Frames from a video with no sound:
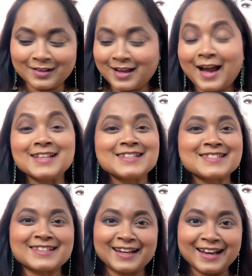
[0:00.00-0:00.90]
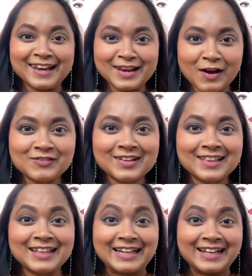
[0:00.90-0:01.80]
I just love
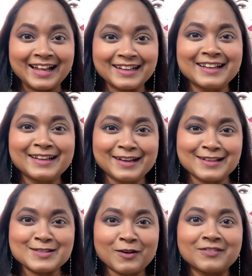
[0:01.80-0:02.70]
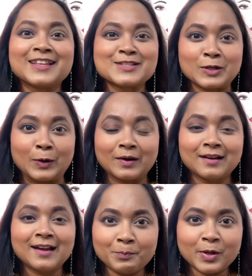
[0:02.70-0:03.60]
the cleanliness of this look.
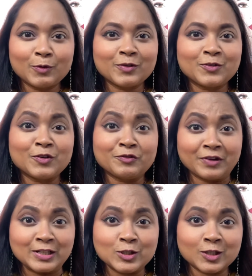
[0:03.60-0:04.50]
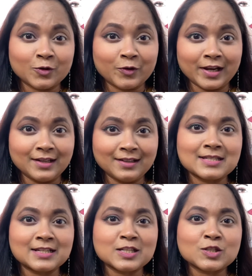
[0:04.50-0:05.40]
Beautiful winter green. It
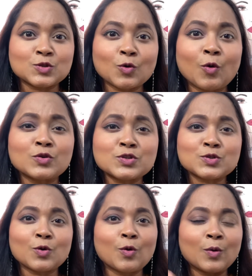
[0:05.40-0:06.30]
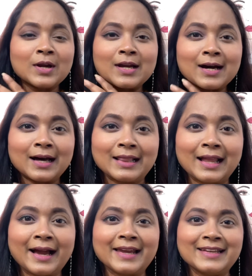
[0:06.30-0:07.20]
is so
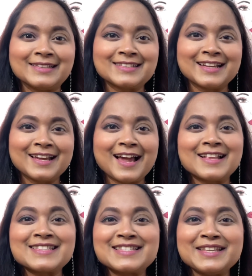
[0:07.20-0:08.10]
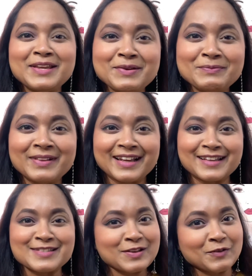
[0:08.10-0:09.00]
aligned and seamless
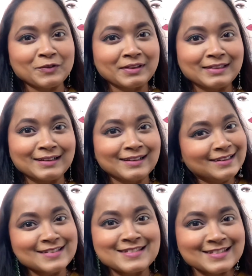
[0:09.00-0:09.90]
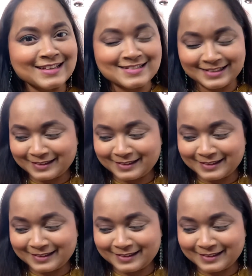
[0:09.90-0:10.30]
with the season.